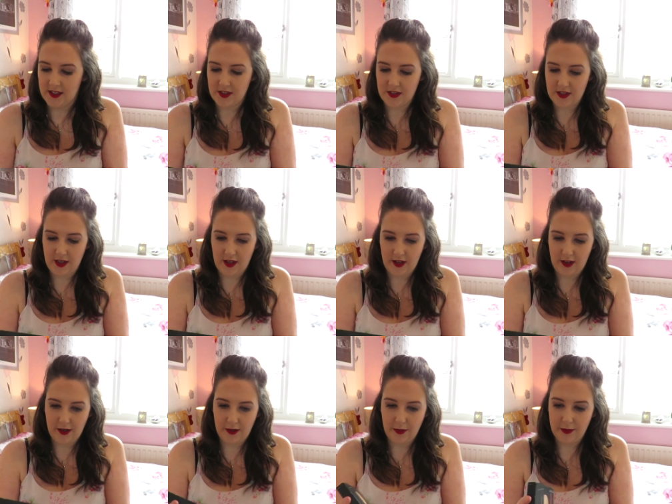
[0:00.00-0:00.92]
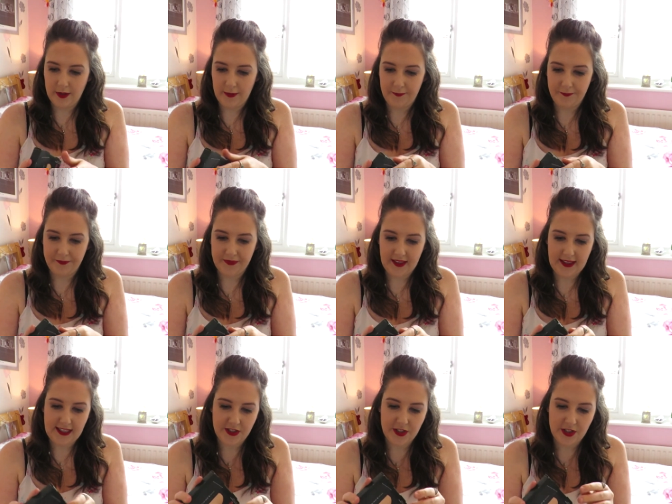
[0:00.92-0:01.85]
So
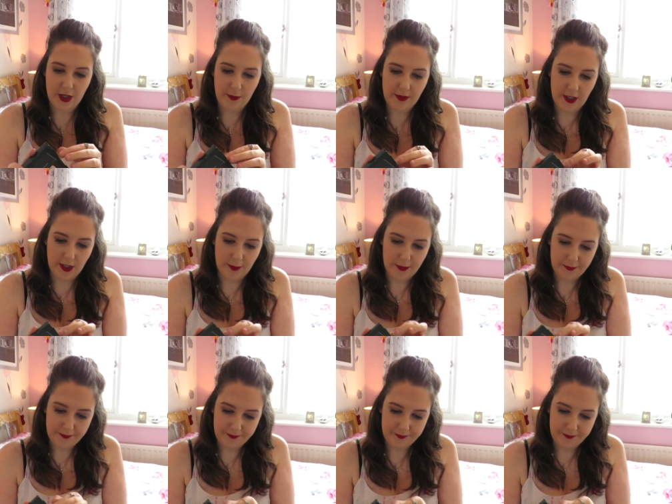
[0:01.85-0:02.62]
let's just open it up.